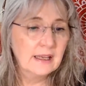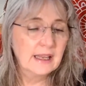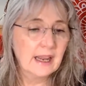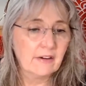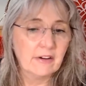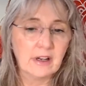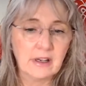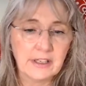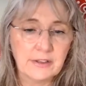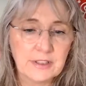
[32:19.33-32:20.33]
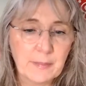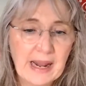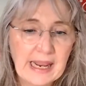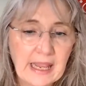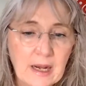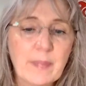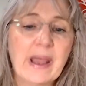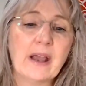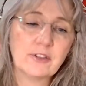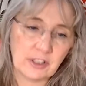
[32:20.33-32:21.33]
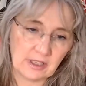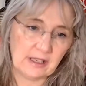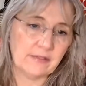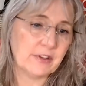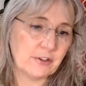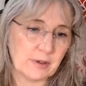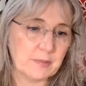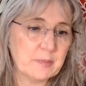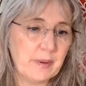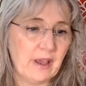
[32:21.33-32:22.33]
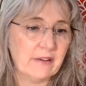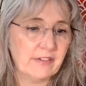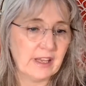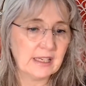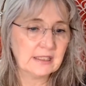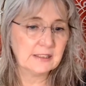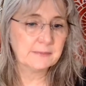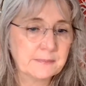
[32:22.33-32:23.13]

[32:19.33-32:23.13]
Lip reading: Karen, I use a blanket and a pouch, and I love the drums. Perfect.